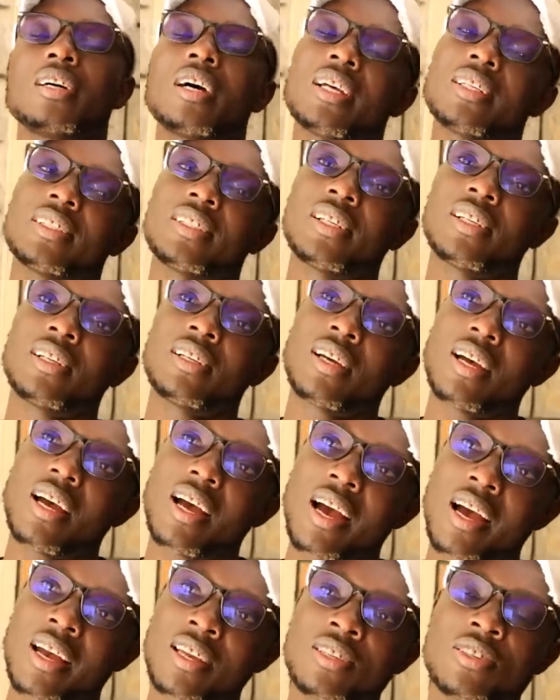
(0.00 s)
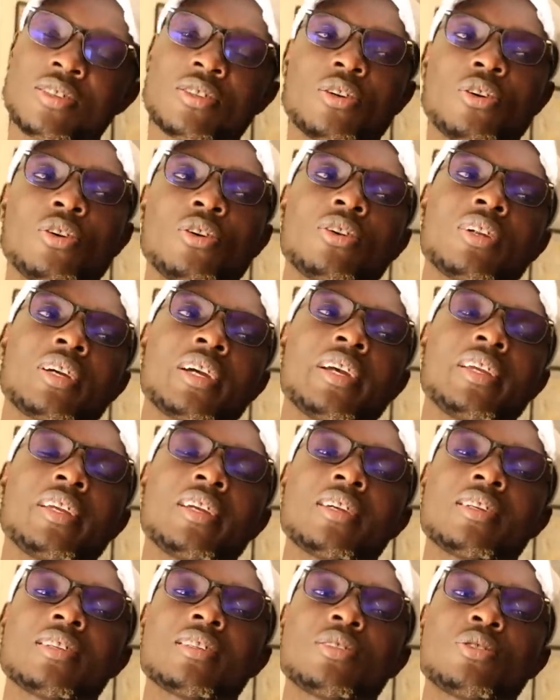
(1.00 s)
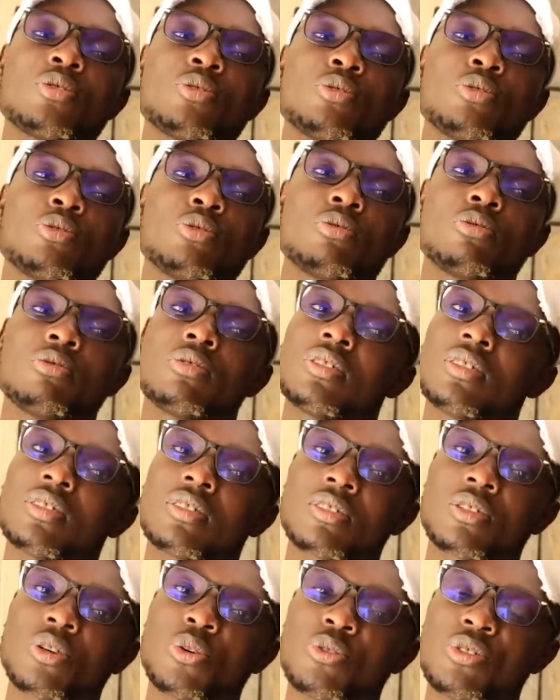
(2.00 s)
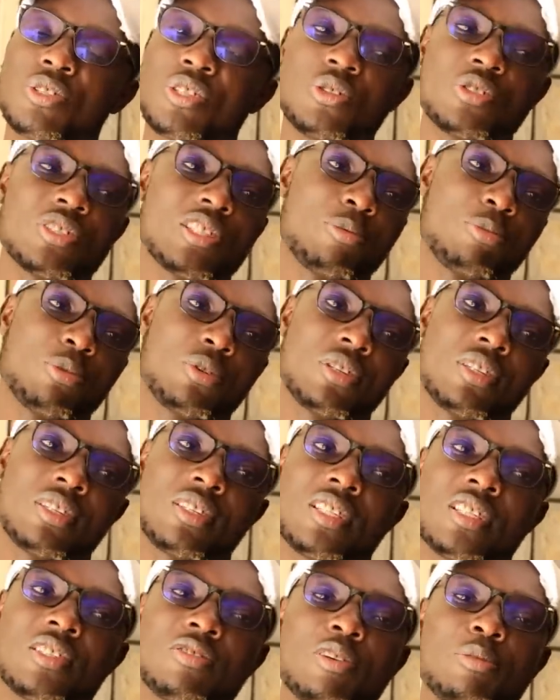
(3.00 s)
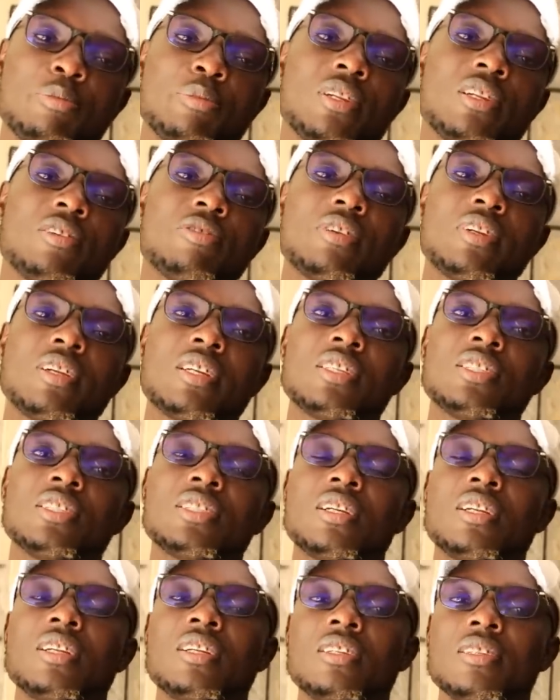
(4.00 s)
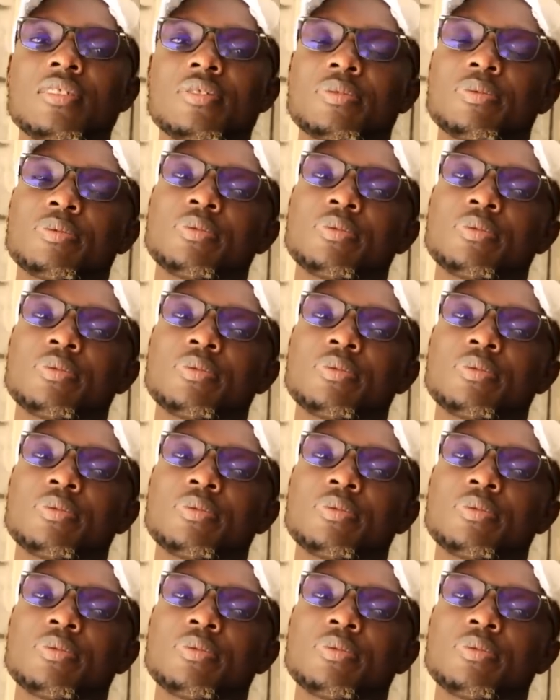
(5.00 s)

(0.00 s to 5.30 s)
I still urge all Kenyans to continue supporting this family financially,